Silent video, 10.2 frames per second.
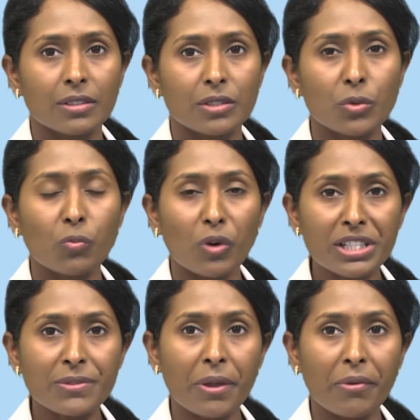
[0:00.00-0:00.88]
So
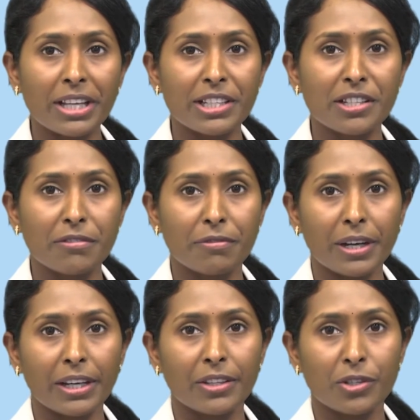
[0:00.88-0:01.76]
once we've
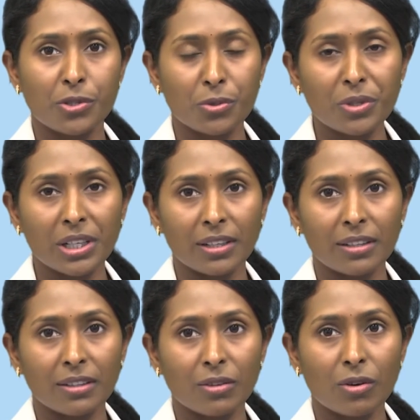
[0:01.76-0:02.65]
identified the donor
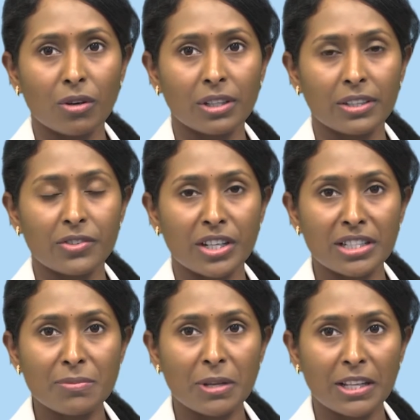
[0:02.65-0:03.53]
or the
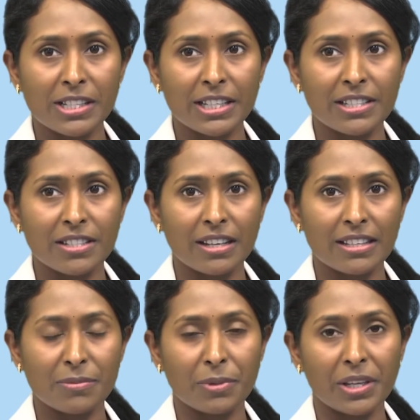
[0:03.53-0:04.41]
transplantation
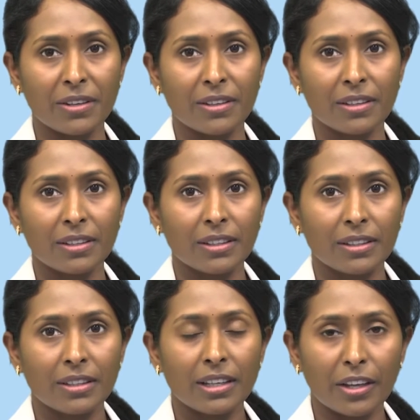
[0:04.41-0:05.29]
has been
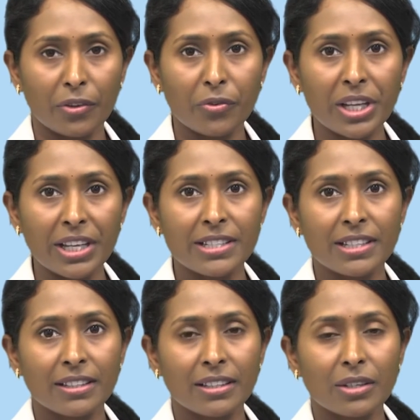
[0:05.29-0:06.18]
agreed,
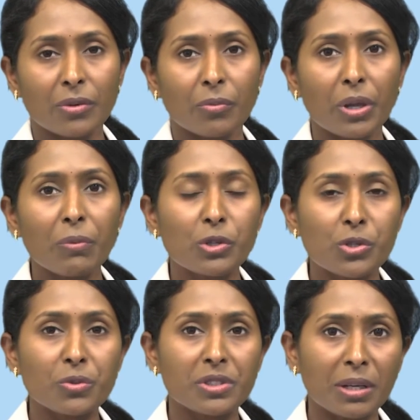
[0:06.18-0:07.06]
we would
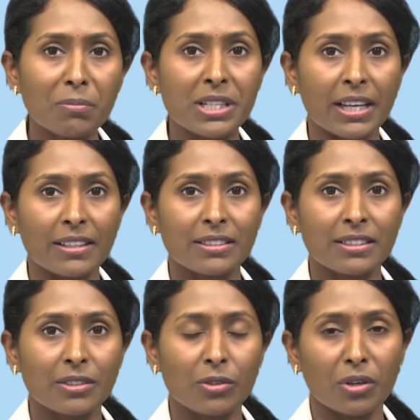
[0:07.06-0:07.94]
do some
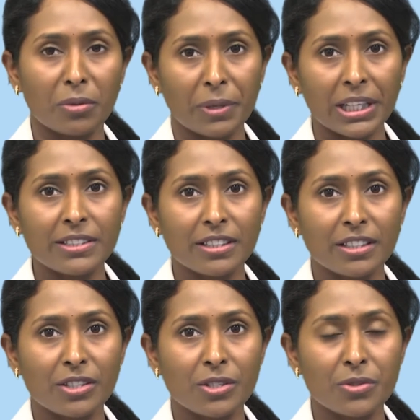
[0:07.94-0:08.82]
tests on a
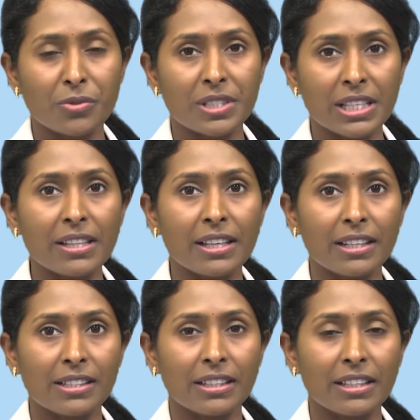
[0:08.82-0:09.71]
patient to see
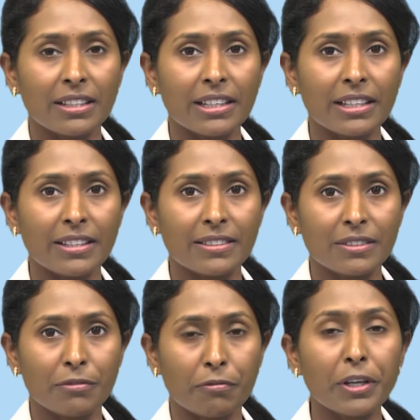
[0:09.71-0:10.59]
that he
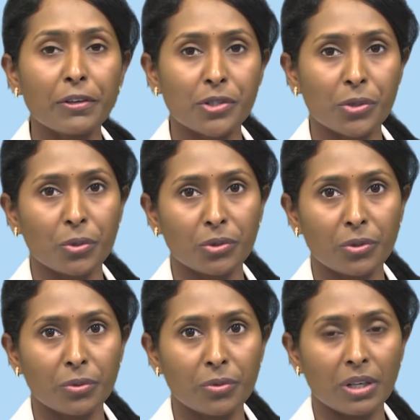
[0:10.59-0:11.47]
is fit to go
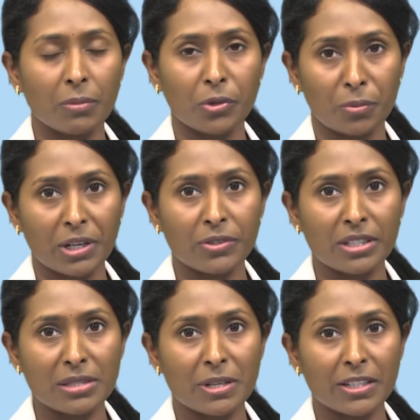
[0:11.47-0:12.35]
through a bone marrow
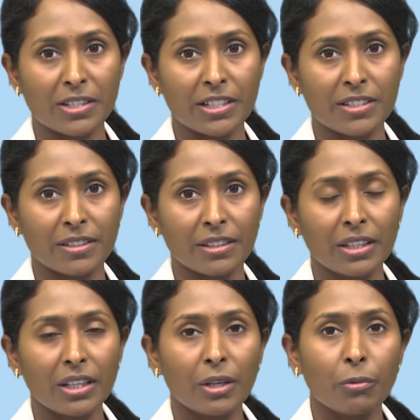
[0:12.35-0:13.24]
transplantation.
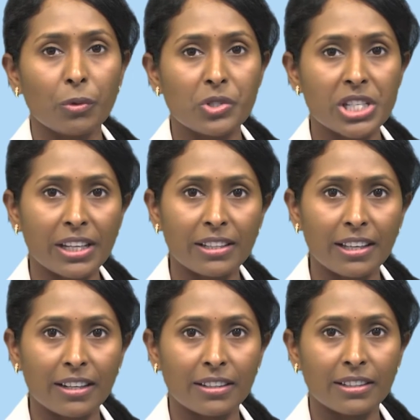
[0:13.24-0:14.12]
We would check
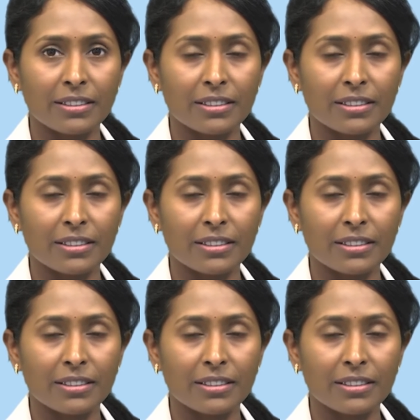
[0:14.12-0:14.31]
their